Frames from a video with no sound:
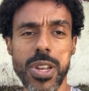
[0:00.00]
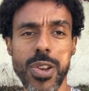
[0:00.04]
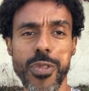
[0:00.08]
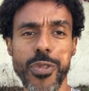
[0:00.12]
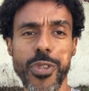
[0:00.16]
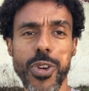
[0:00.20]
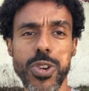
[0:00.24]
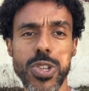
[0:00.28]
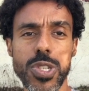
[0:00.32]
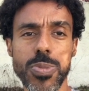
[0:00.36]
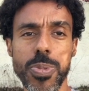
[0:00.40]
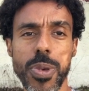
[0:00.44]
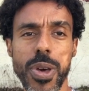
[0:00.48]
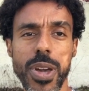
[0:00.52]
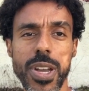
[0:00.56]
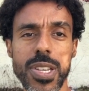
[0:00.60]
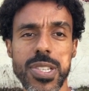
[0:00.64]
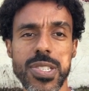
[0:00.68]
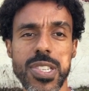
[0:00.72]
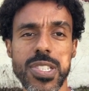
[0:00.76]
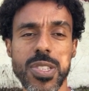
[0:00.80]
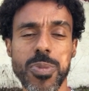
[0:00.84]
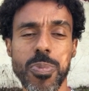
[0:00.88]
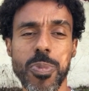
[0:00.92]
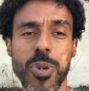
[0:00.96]
in the first
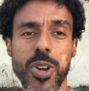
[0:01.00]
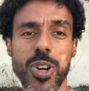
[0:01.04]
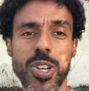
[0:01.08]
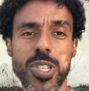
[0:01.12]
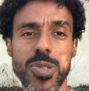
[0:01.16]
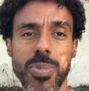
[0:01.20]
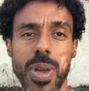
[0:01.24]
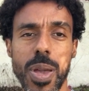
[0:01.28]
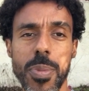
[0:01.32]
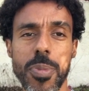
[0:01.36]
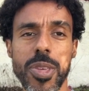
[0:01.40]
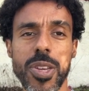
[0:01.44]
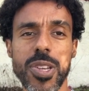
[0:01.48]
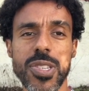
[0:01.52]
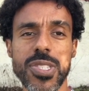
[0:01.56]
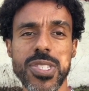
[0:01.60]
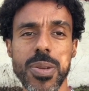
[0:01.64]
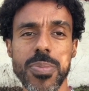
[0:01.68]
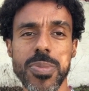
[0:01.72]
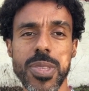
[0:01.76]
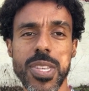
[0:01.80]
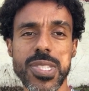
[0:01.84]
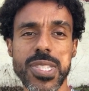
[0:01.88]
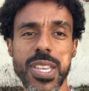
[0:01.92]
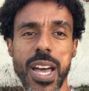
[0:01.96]
place it's because maybe there's
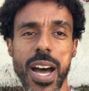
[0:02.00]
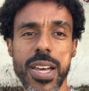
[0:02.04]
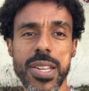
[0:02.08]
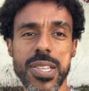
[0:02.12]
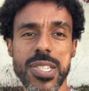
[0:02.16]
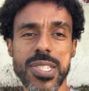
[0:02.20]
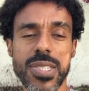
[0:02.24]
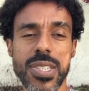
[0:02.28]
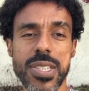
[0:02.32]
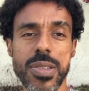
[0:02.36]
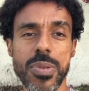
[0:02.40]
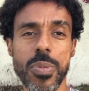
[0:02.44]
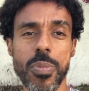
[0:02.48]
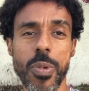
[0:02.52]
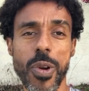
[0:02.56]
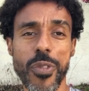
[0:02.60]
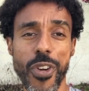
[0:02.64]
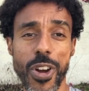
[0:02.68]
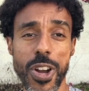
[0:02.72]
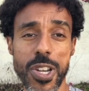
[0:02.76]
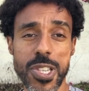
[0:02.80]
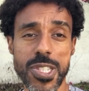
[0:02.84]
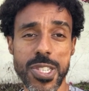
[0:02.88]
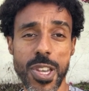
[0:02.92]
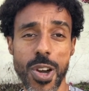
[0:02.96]
some dishonesty with
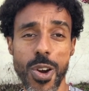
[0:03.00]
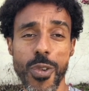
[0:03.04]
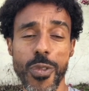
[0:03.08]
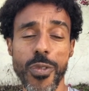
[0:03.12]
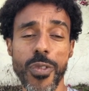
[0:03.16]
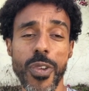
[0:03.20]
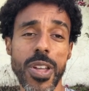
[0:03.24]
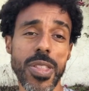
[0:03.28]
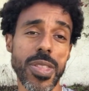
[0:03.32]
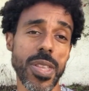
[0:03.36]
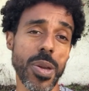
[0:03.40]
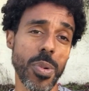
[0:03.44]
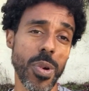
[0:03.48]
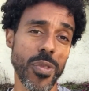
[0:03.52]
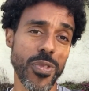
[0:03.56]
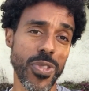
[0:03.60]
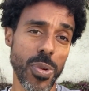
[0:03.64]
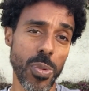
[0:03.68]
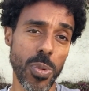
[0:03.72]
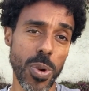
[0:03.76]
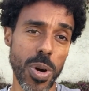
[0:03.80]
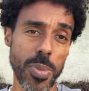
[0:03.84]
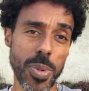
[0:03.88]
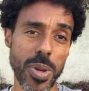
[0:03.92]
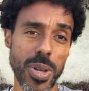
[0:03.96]
ourselves and then with the
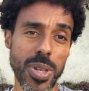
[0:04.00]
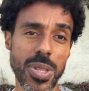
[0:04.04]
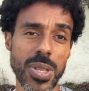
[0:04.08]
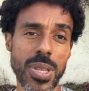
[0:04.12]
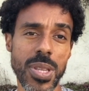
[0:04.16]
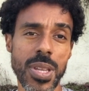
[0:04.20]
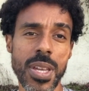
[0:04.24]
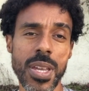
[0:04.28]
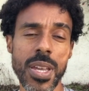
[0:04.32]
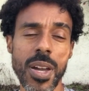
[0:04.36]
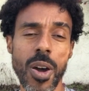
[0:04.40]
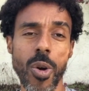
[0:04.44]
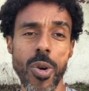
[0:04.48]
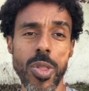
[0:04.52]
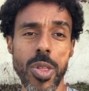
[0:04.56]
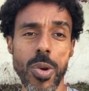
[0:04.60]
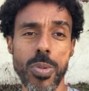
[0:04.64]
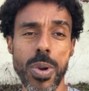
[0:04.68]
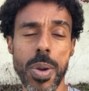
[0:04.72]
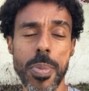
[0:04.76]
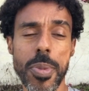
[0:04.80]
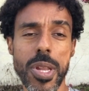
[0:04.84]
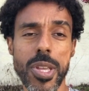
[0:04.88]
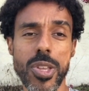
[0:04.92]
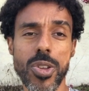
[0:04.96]
woman or the
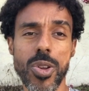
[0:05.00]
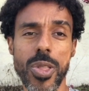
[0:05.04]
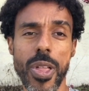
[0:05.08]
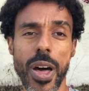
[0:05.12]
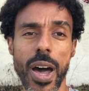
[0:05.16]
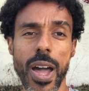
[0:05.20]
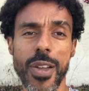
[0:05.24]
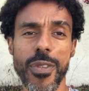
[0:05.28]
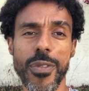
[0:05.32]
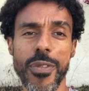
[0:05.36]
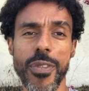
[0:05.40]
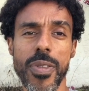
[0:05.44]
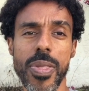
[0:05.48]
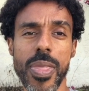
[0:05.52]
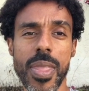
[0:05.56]
women in your life